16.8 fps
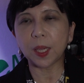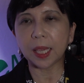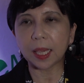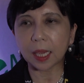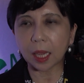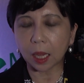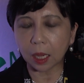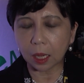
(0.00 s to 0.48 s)

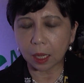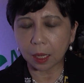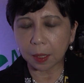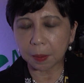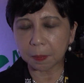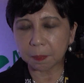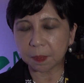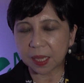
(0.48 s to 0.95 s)
we
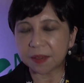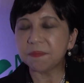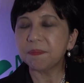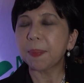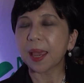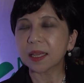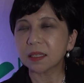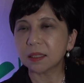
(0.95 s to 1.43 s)
um,
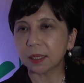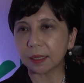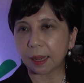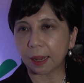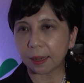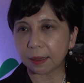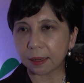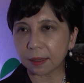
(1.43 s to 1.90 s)

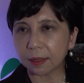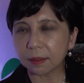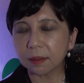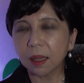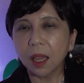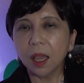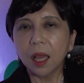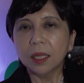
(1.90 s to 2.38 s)
investigated,
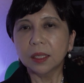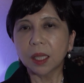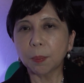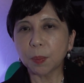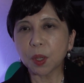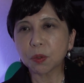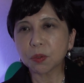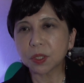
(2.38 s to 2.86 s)

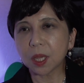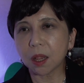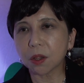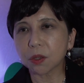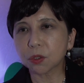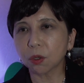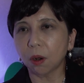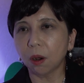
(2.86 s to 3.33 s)
the Muse
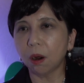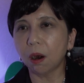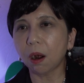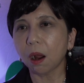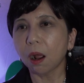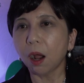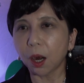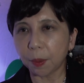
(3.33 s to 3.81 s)
cells
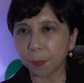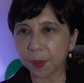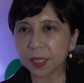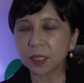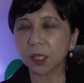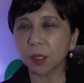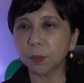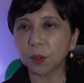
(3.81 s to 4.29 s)
are
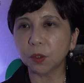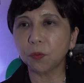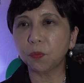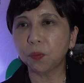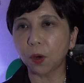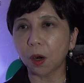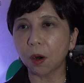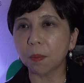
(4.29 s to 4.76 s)

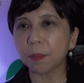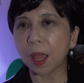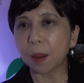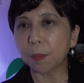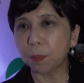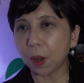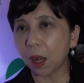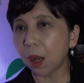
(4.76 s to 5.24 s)
harvestable from
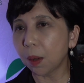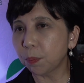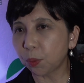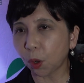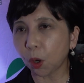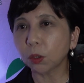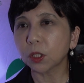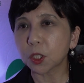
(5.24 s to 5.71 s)
a
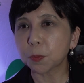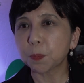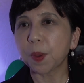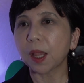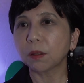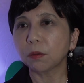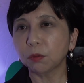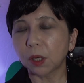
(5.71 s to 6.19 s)
broad
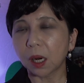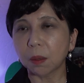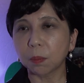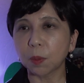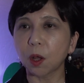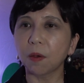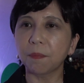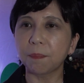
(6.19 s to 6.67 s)

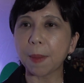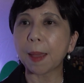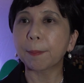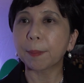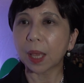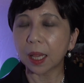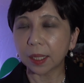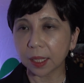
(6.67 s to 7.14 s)
spectrum of
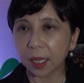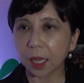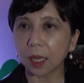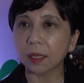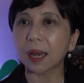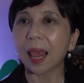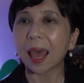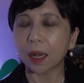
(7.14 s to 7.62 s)

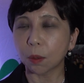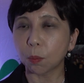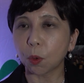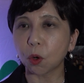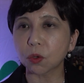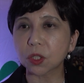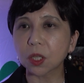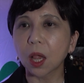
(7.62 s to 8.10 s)
mammalian
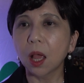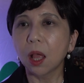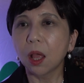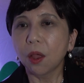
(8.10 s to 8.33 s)
animals.